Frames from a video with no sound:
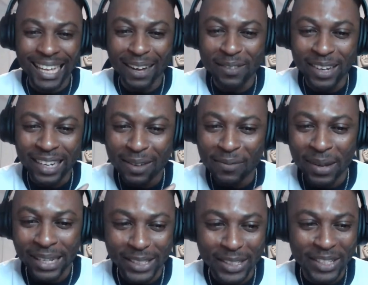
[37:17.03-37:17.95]
I'm not gonna
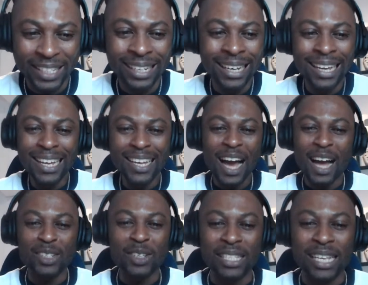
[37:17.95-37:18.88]
mention.
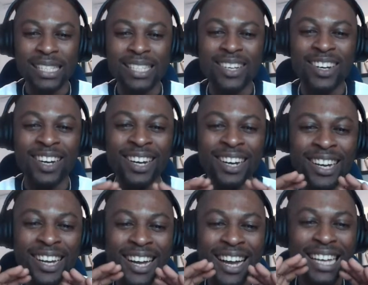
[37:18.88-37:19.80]
I just said to
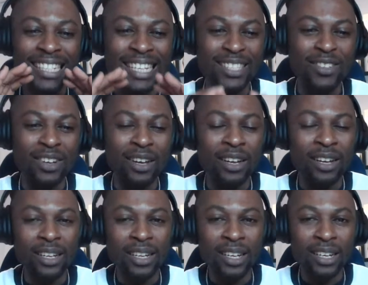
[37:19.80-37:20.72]

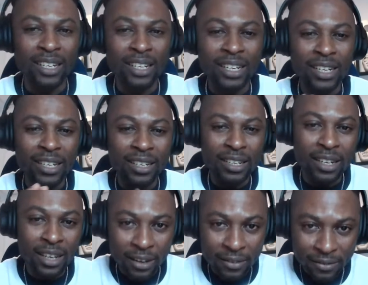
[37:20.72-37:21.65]
her,
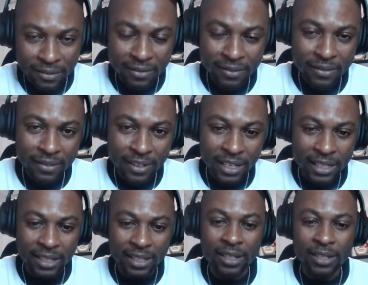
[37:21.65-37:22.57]
love,
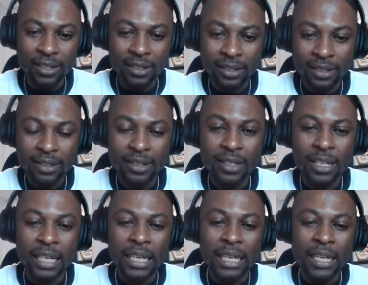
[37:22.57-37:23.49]
listen,
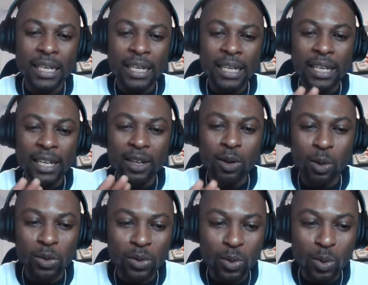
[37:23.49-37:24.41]

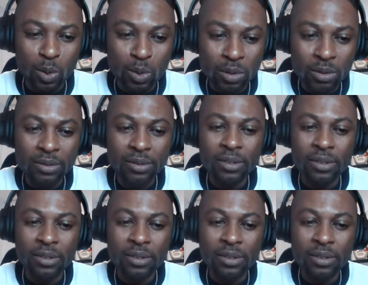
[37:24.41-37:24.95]
go school,